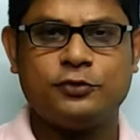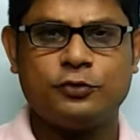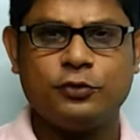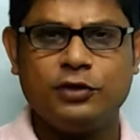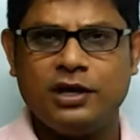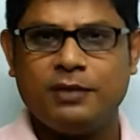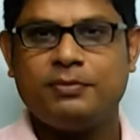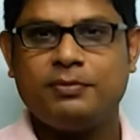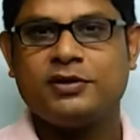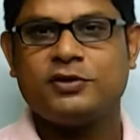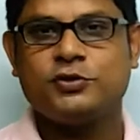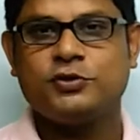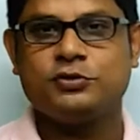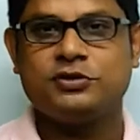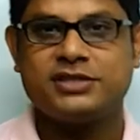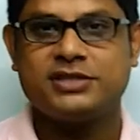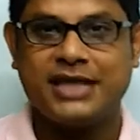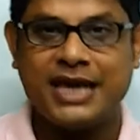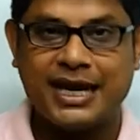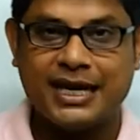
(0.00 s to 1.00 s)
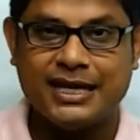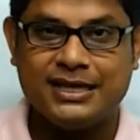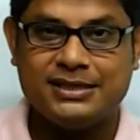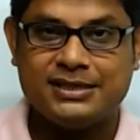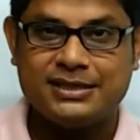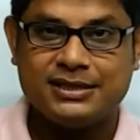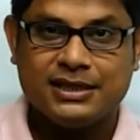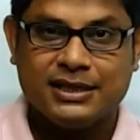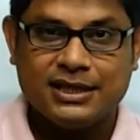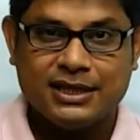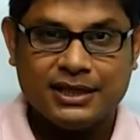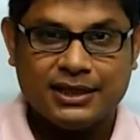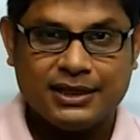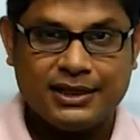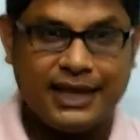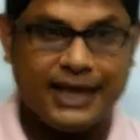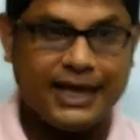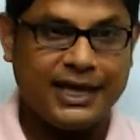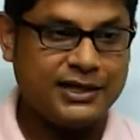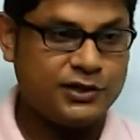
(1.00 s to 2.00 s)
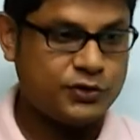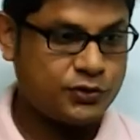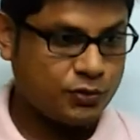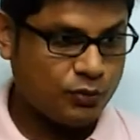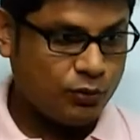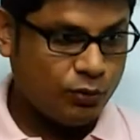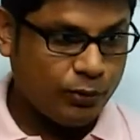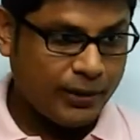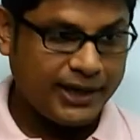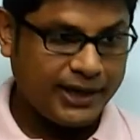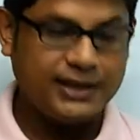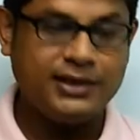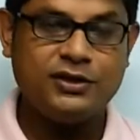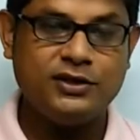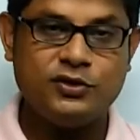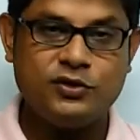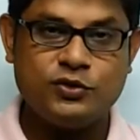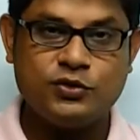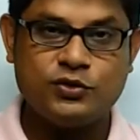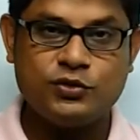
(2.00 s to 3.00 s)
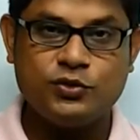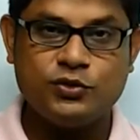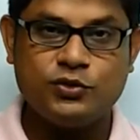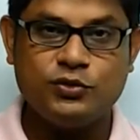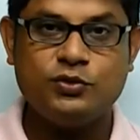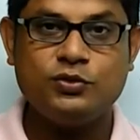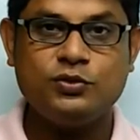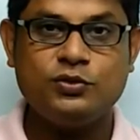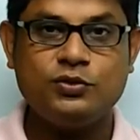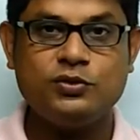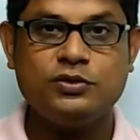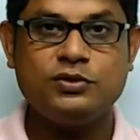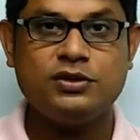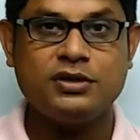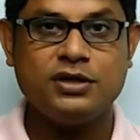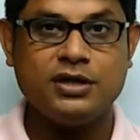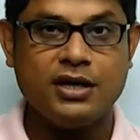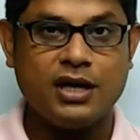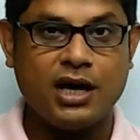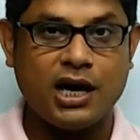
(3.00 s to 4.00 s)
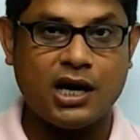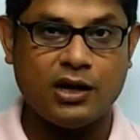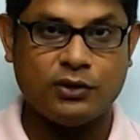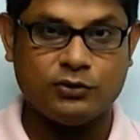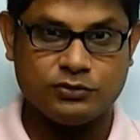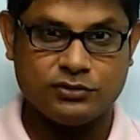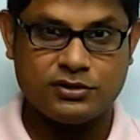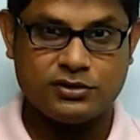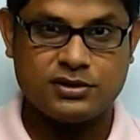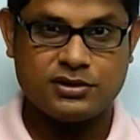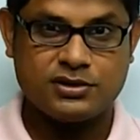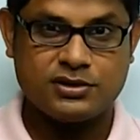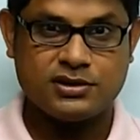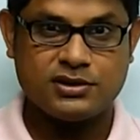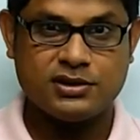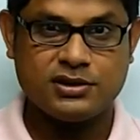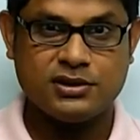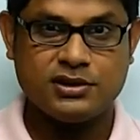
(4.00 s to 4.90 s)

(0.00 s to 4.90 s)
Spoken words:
rule number 2 says that when two nouns